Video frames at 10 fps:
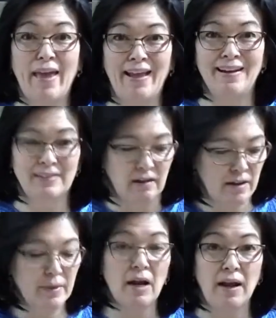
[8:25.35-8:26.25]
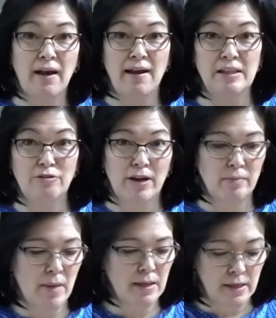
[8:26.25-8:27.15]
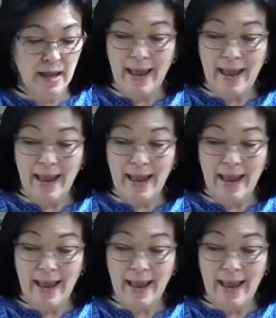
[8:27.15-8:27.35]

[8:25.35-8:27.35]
anytime, and I highly recommend it.